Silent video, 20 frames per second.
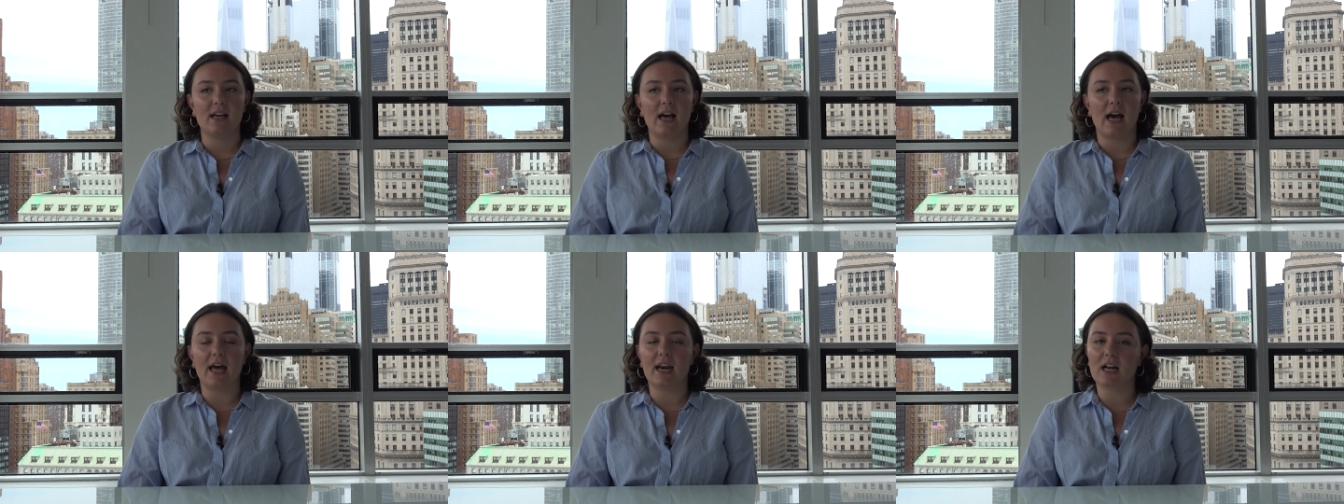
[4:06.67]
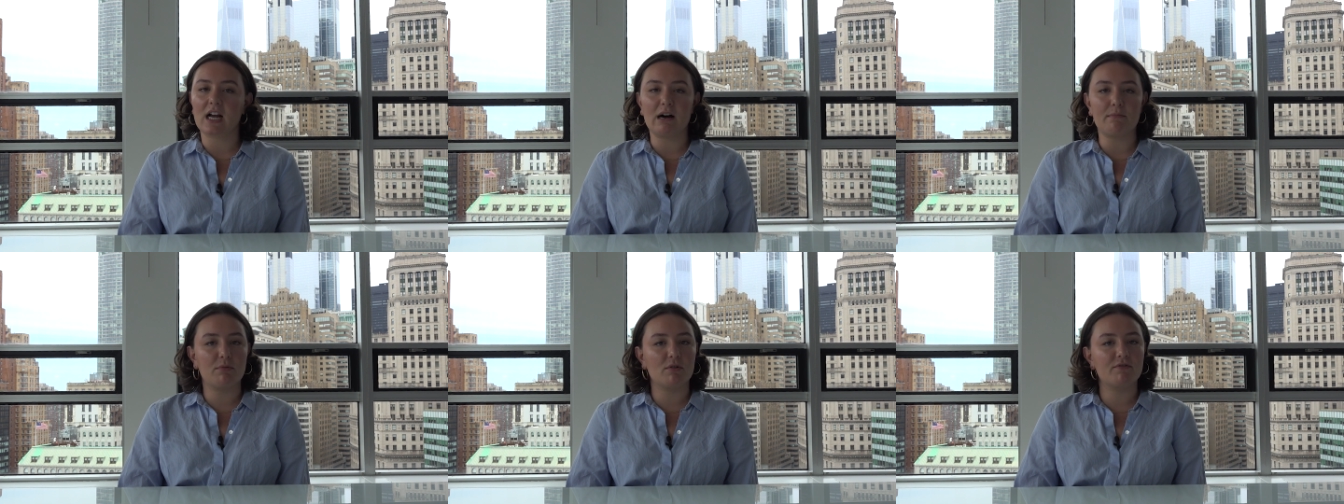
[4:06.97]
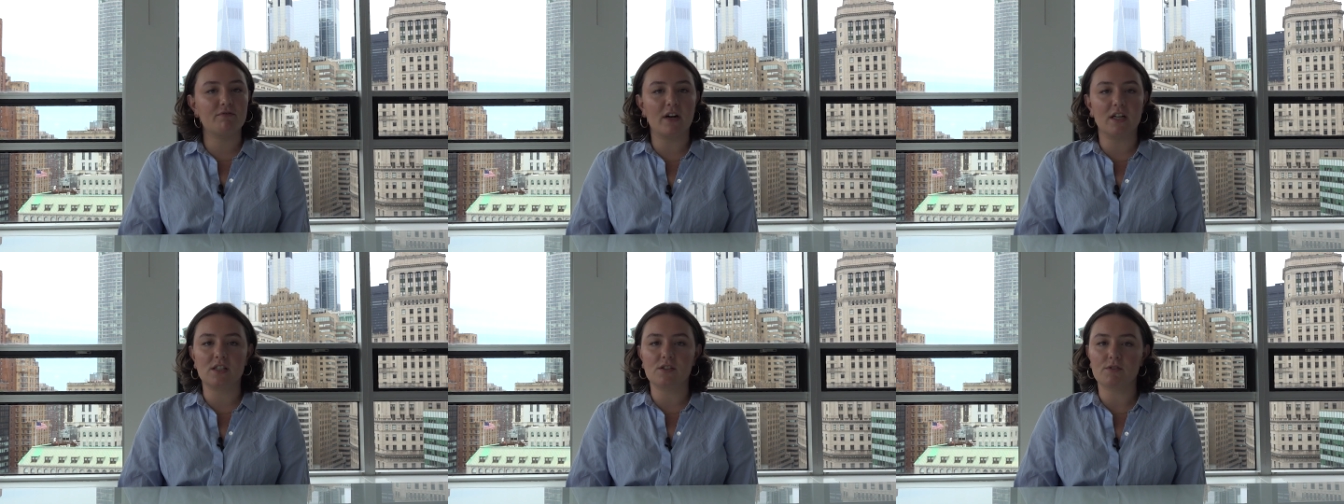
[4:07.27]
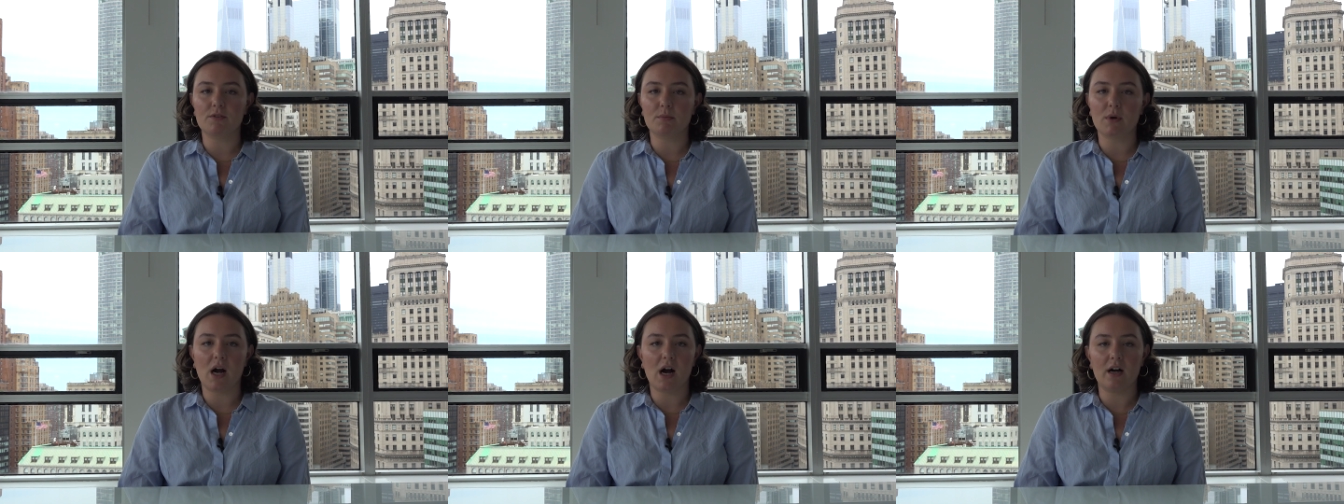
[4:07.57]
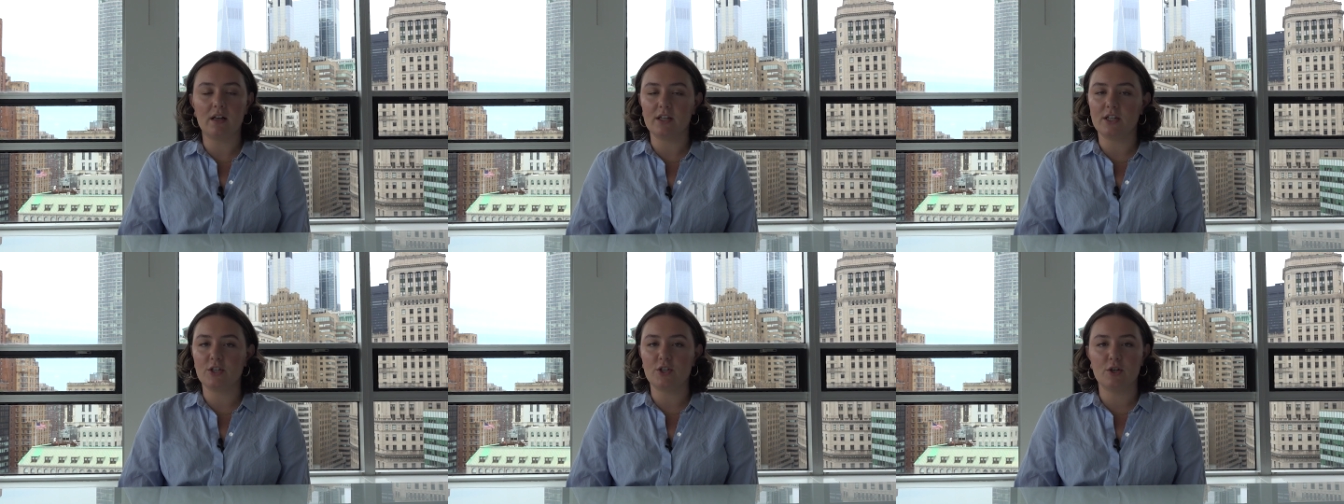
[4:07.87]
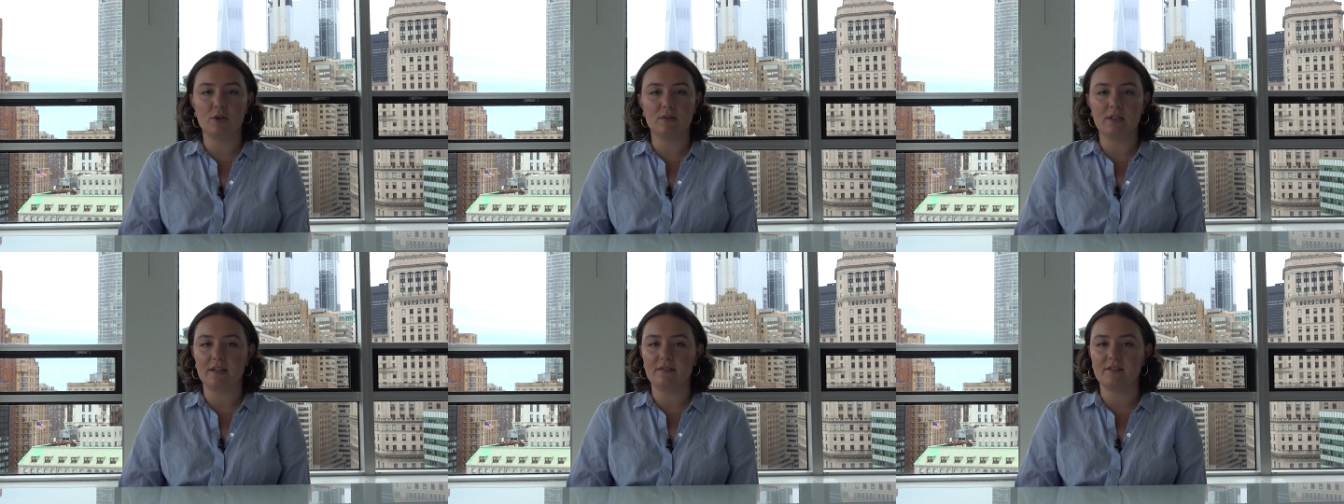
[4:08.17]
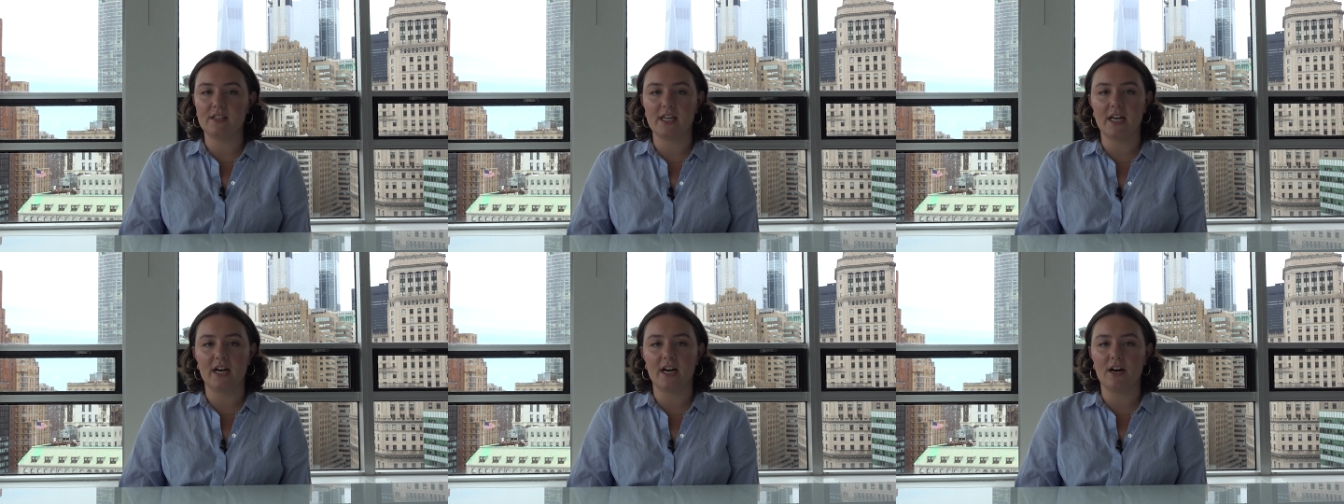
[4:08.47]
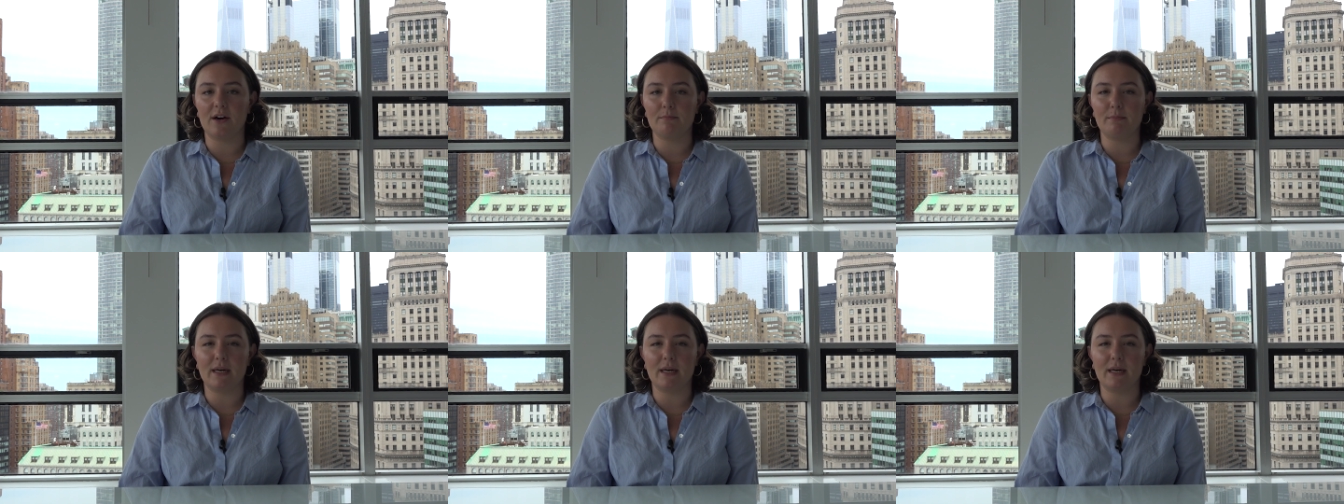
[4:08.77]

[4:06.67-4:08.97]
had a couple friends from college who lived here,